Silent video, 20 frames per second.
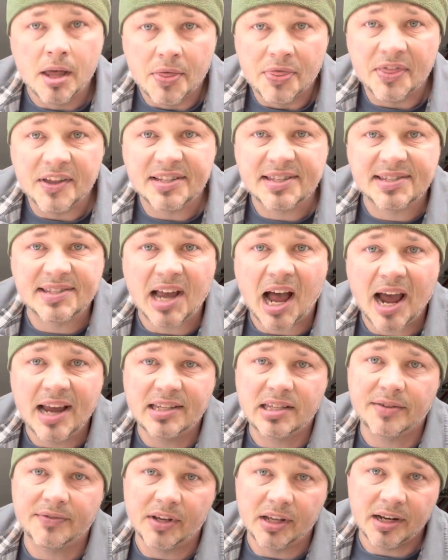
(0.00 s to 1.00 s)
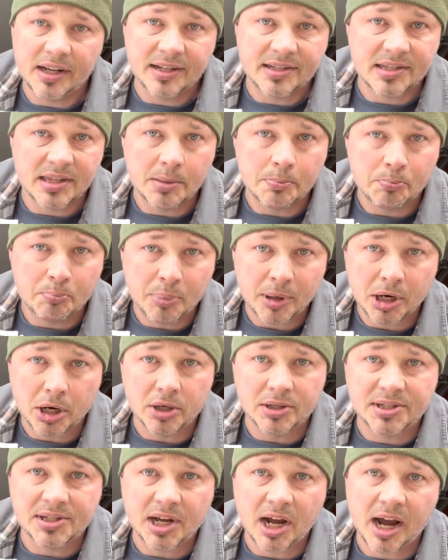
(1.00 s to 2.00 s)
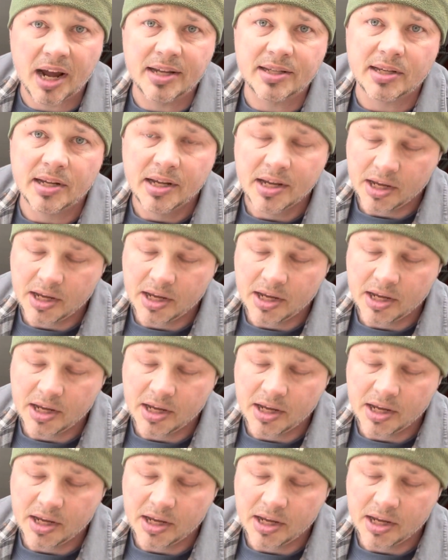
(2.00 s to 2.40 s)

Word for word: The size of it, it's the bigger size.